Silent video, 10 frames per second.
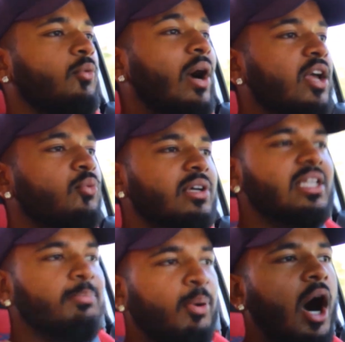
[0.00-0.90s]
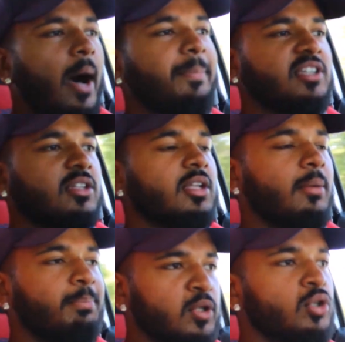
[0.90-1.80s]
The white really pops on
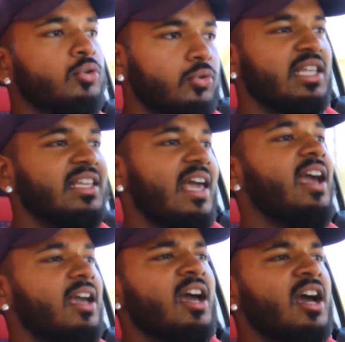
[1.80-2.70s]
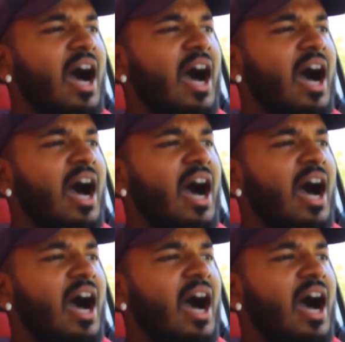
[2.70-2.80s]
the blue EK.